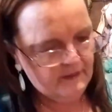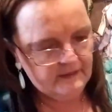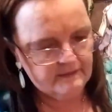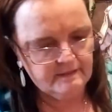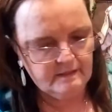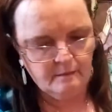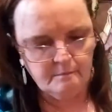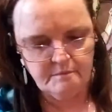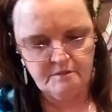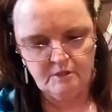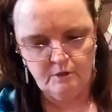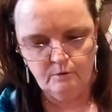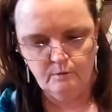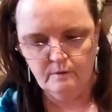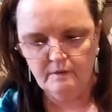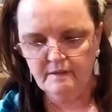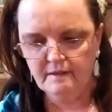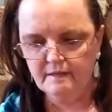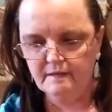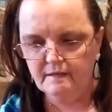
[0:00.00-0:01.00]
picked up two
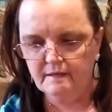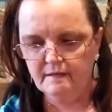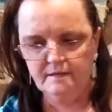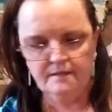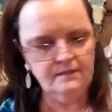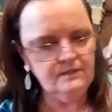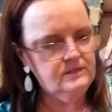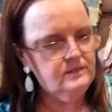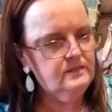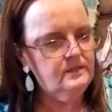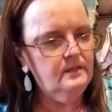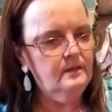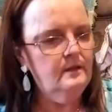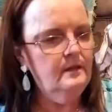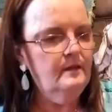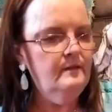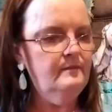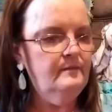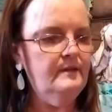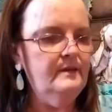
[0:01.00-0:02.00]
of these.
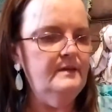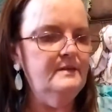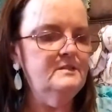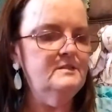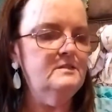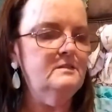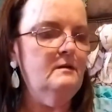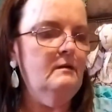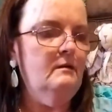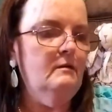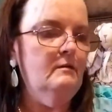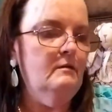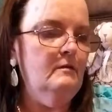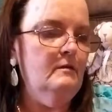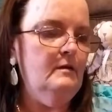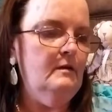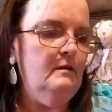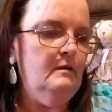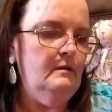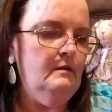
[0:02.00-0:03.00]
These are
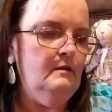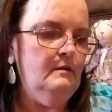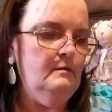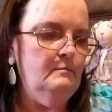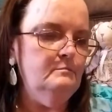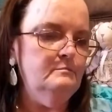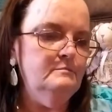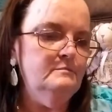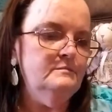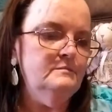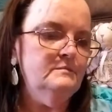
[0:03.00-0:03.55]
um,